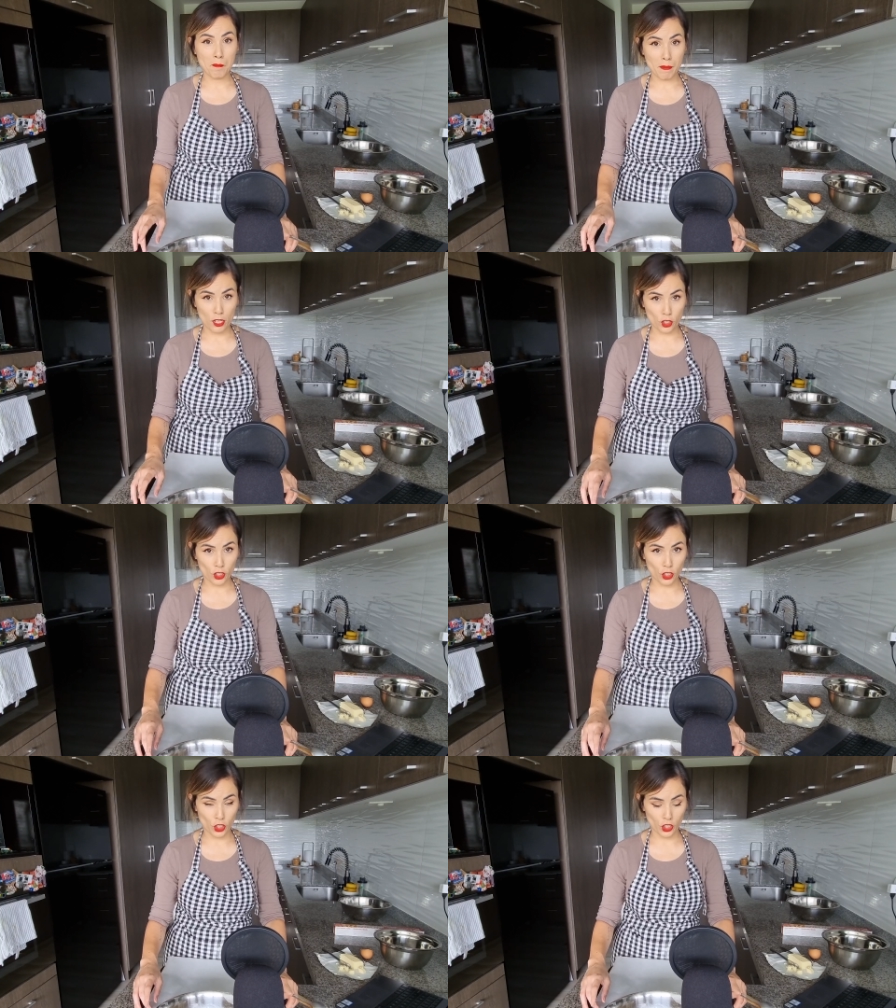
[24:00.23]

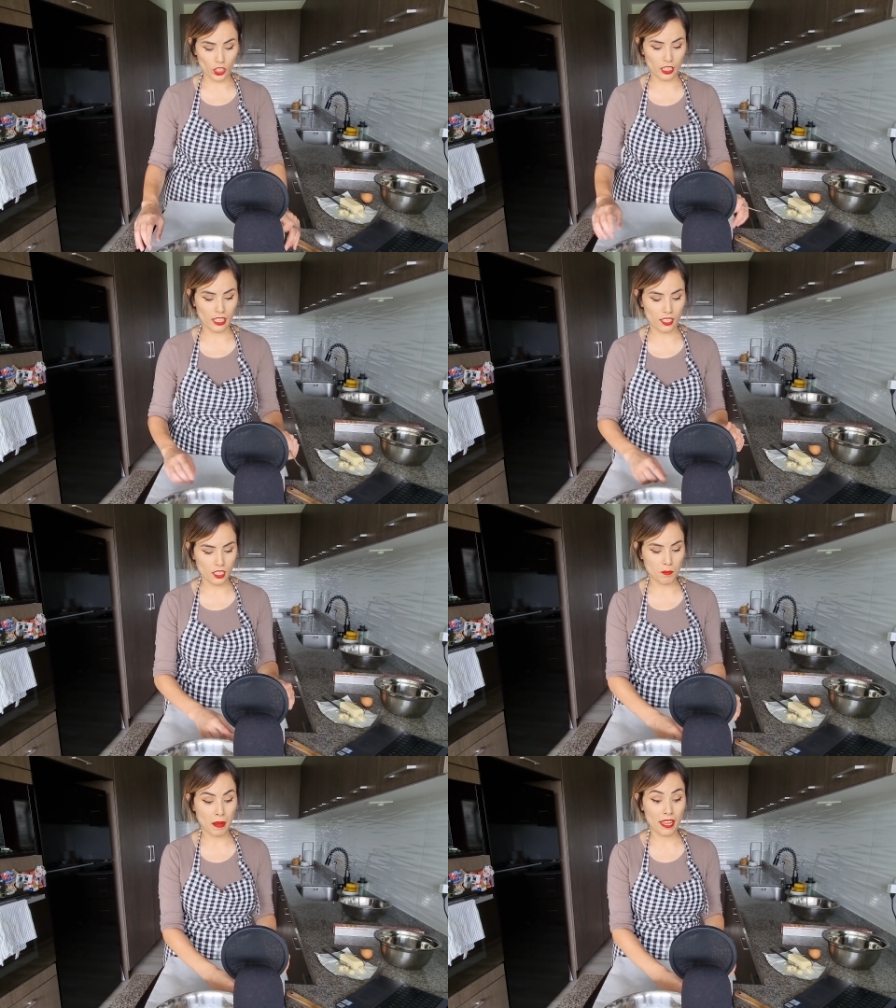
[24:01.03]
measure her
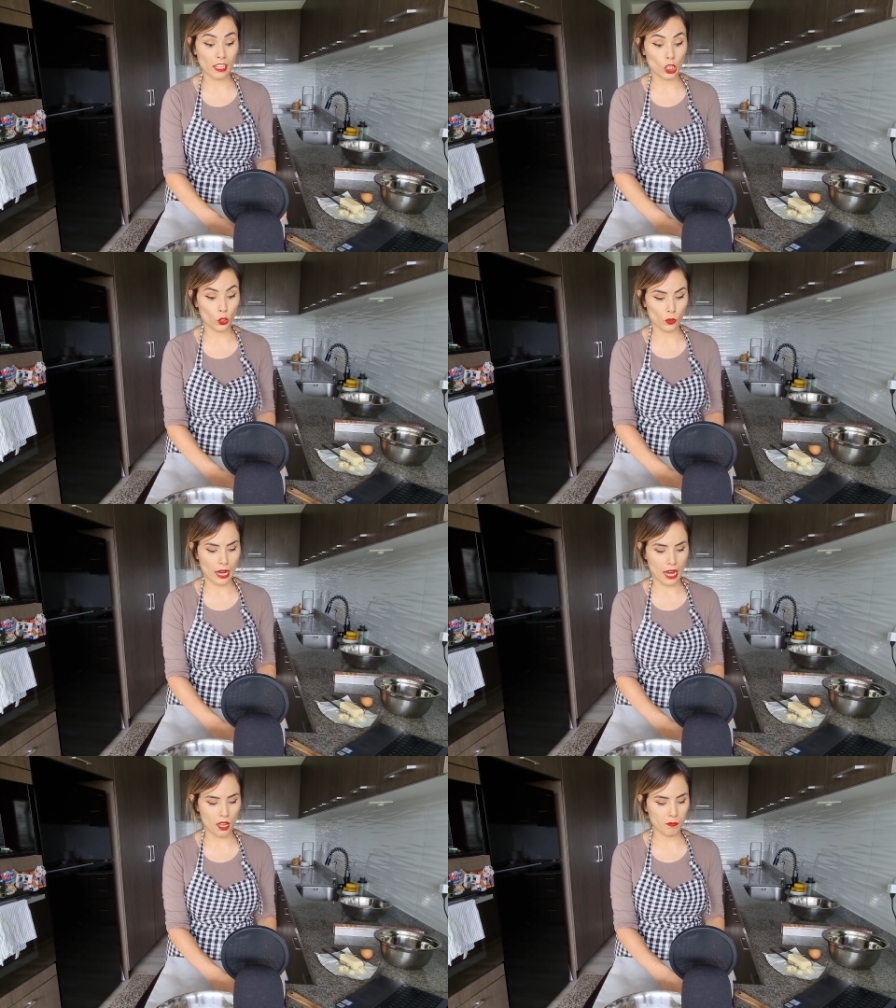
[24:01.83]
cookies by the
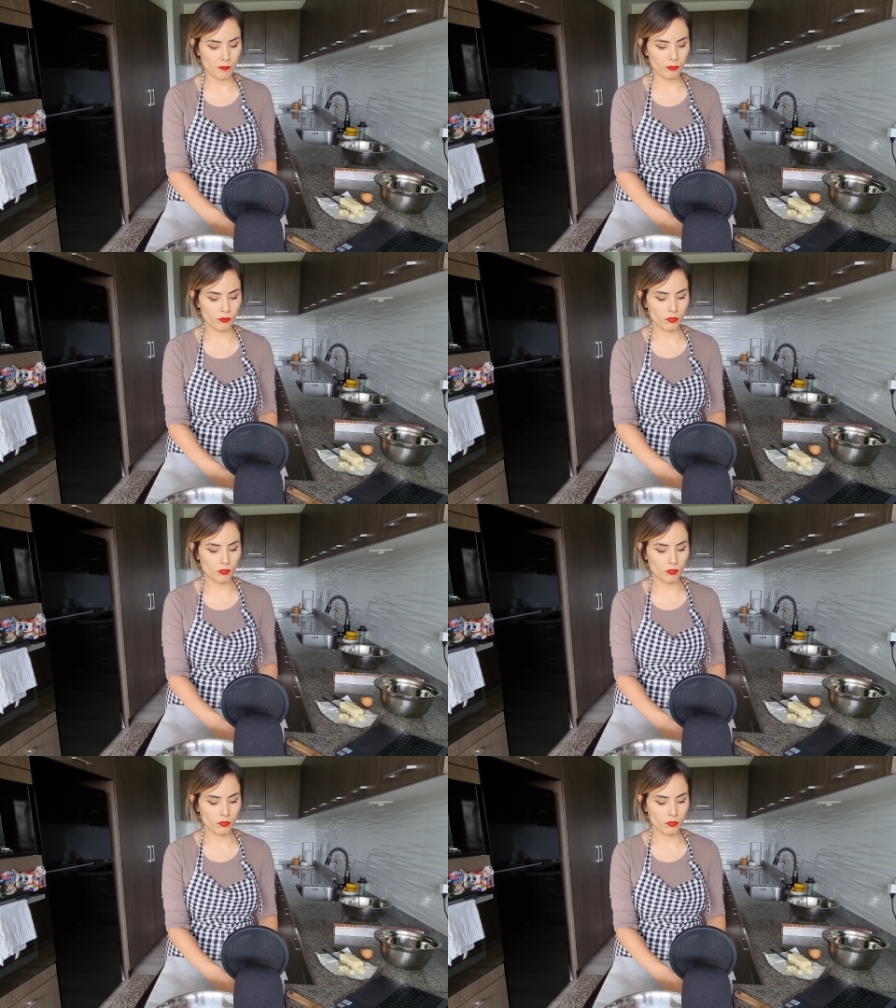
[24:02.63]
gram.